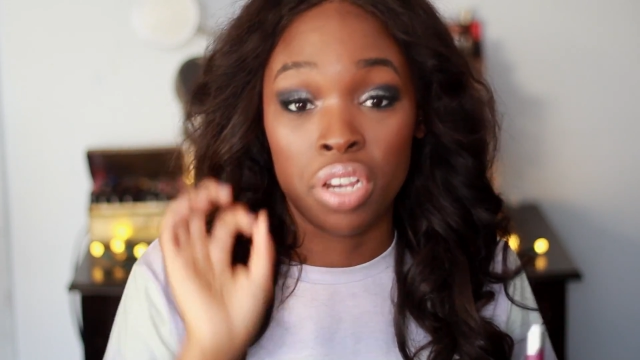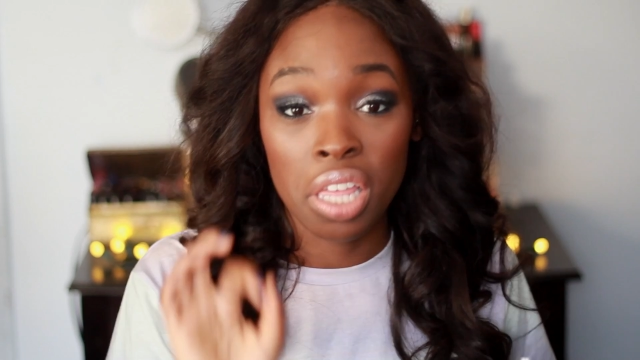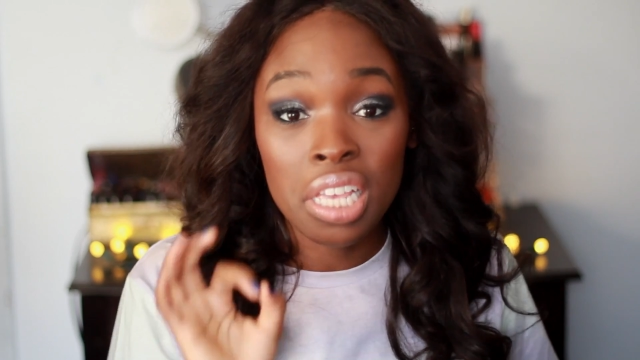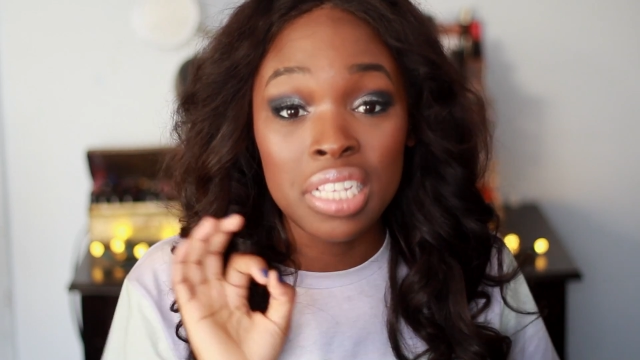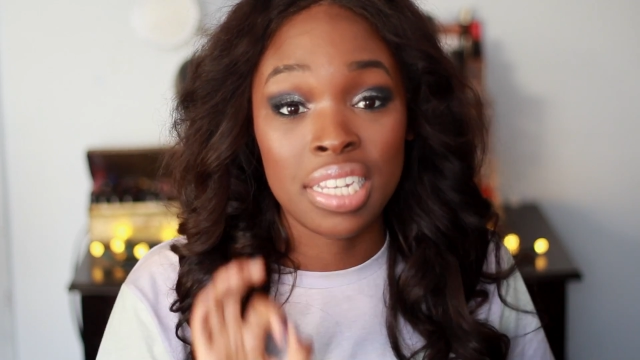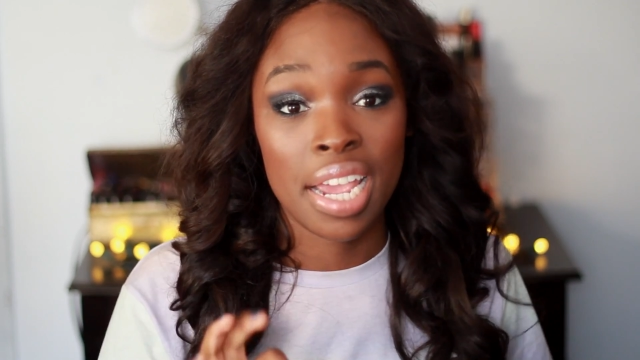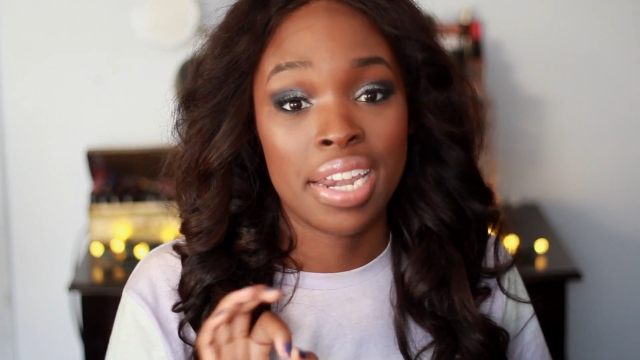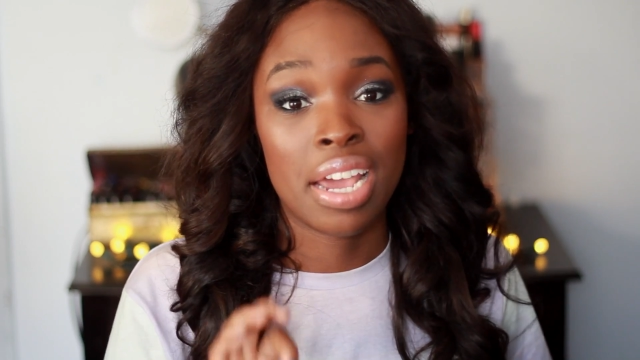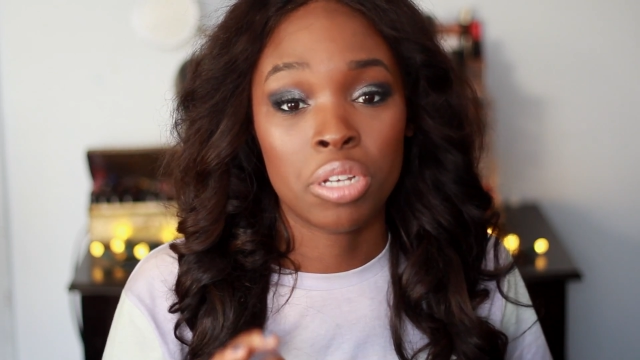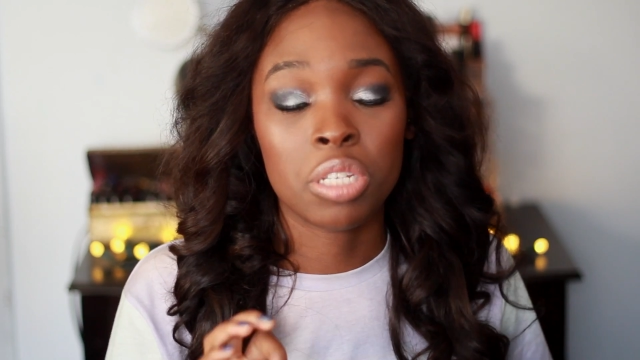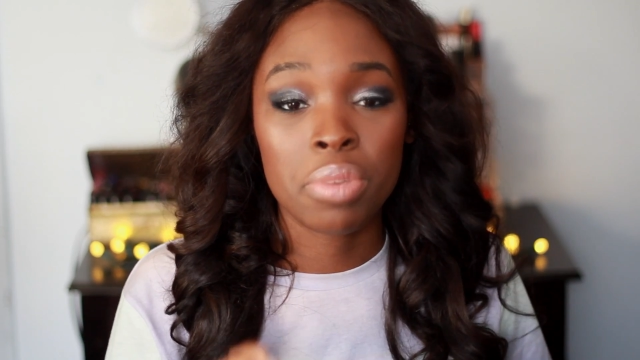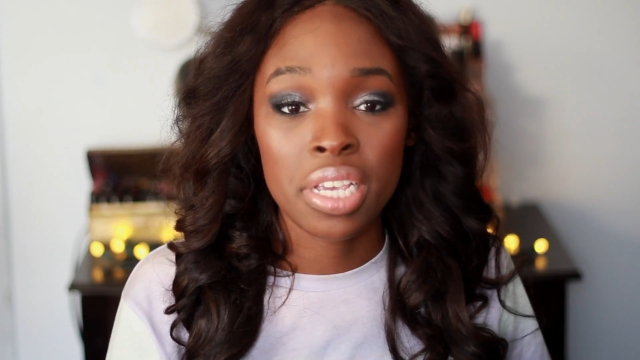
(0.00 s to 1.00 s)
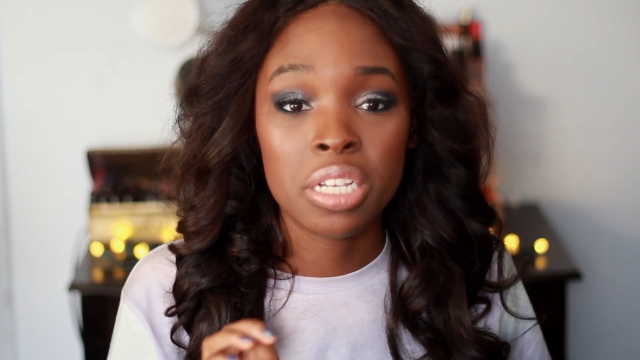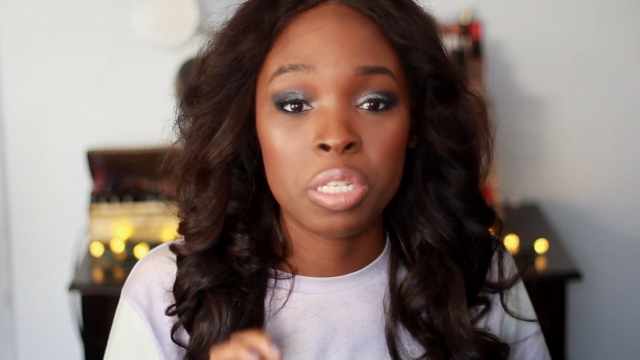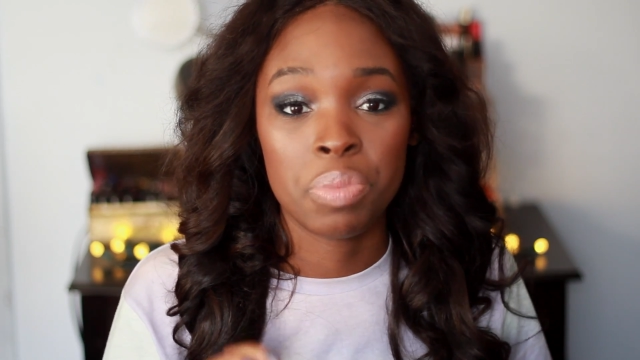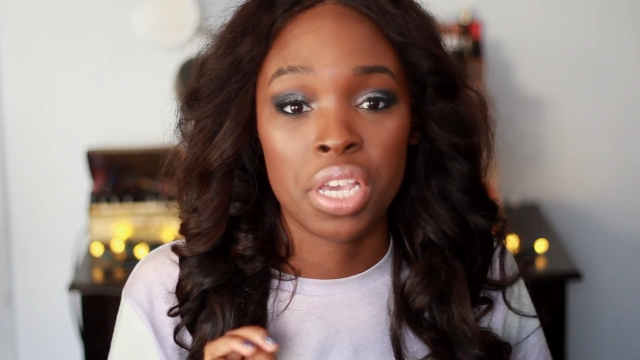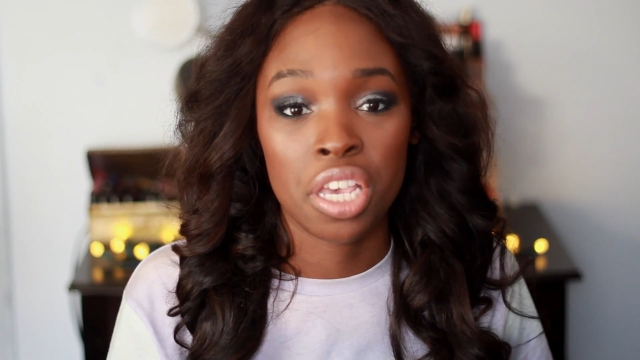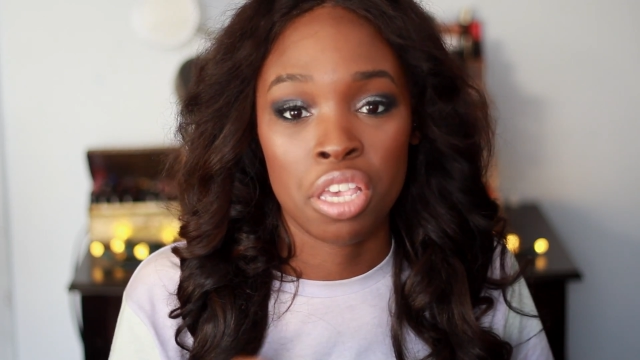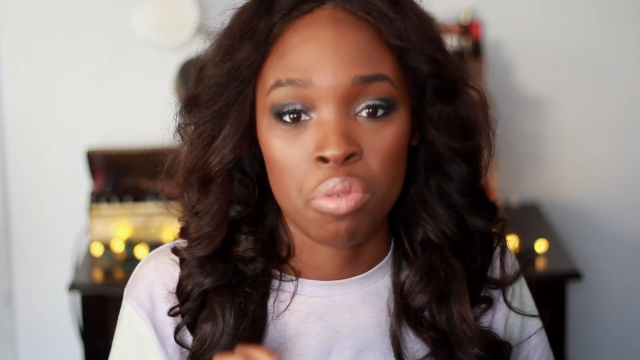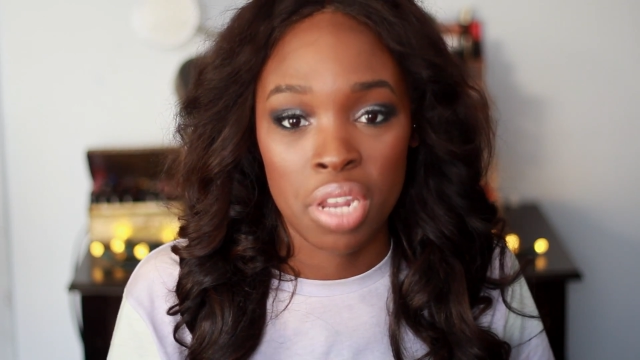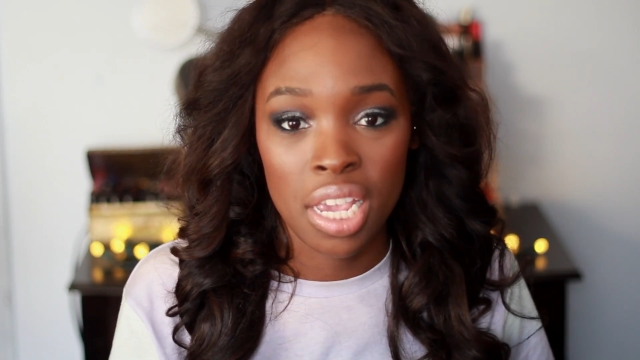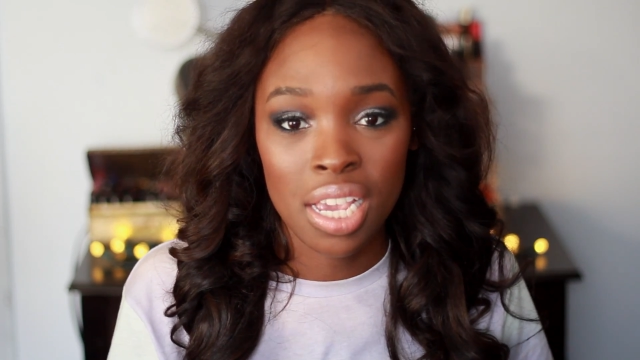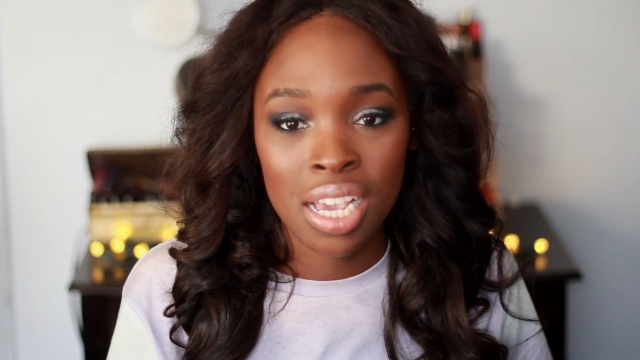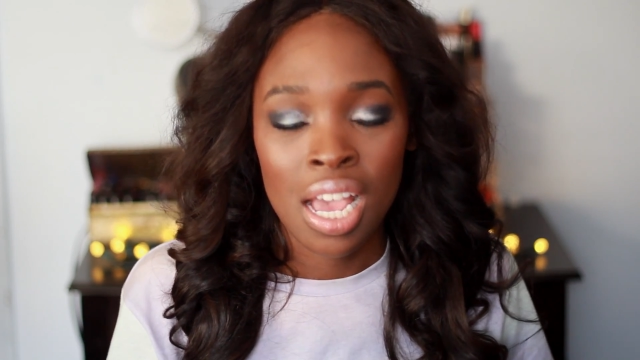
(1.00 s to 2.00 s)
really stand out to me as being
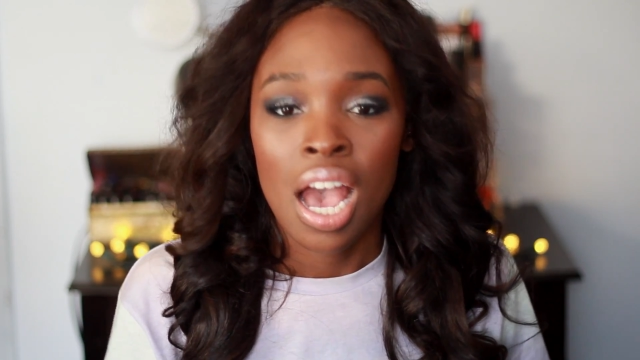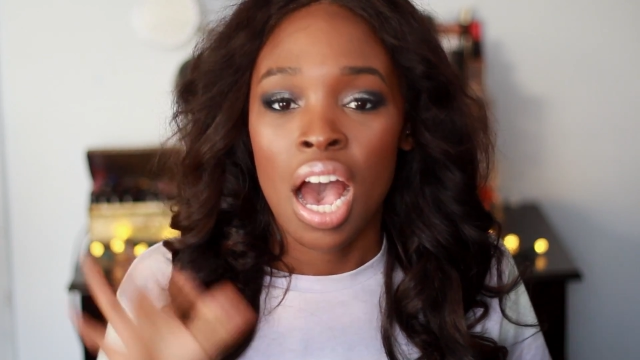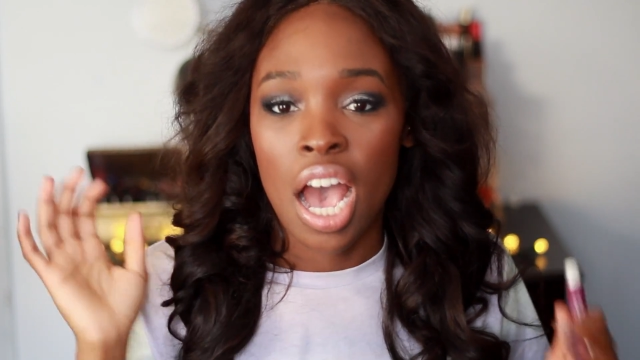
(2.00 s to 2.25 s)
unique,